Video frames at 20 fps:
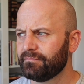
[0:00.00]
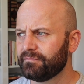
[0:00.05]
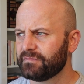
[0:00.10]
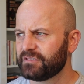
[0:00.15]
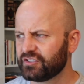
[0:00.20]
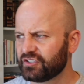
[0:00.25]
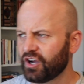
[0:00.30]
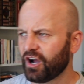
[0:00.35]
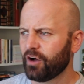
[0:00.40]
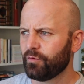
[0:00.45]

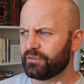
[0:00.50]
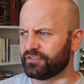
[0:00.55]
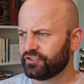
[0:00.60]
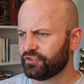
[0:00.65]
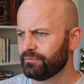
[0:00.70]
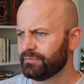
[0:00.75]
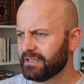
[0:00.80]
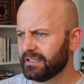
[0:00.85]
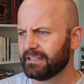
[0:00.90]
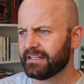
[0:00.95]
Scott was
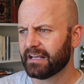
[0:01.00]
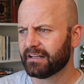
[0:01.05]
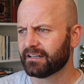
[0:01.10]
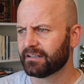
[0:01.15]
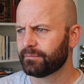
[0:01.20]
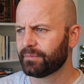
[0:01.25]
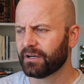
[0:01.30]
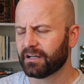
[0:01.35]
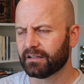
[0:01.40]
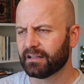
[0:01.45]

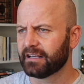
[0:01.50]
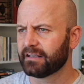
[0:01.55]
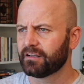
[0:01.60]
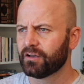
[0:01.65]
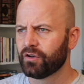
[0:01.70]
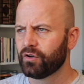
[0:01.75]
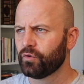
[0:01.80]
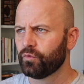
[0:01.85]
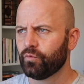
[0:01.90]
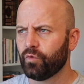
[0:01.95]
humiliated, but like,
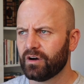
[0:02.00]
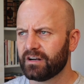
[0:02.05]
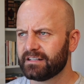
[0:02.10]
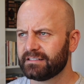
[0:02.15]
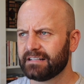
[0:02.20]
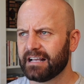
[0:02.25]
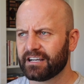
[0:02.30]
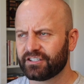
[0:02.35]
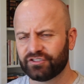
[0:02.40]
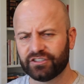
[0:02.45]
what
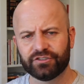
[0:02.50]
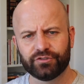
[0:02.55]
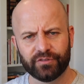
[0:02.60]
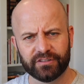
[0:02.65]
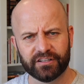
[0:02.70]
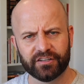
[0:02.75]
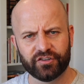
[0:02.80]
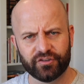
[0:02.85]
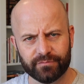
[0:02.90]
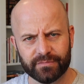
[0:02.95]
is actually
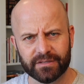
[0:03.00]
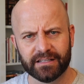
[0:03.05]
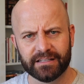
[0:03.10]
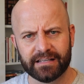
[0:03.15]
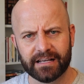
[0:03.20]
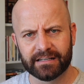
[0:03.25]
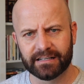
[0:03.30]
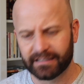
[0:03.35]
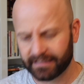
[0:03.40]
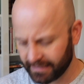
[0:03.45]
doing the
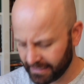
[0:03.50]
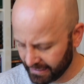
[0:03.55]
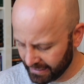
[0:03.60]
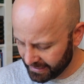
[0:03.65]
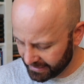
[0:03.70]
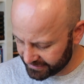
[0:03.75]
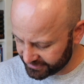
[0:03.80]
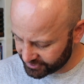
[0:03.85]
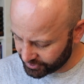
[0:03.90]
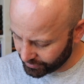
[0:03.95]
humiliating?
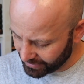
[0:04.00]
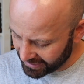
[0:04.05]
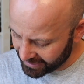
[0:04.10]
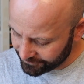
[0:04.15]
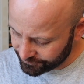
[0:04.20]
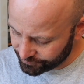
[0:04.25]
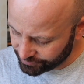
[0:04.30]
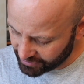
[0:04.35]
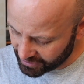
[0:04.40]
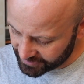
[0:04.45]
And so
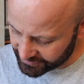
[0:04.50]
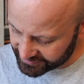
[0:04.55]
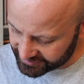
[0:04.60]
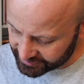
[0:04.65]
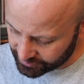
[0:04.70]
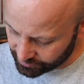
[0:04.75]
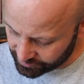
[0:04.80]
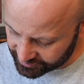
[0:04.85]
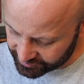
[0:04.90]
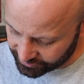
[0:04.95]
after a lot of
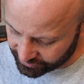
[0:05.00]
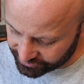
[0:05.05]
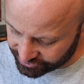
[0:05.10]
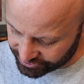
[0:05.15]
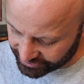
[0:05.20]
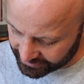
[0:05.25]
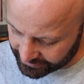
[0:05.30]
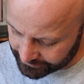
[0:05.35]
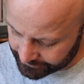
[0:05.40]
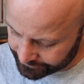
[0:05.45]
soul
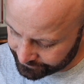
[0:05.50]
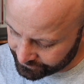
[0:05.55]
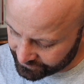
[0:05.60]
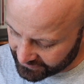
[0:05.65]
searching,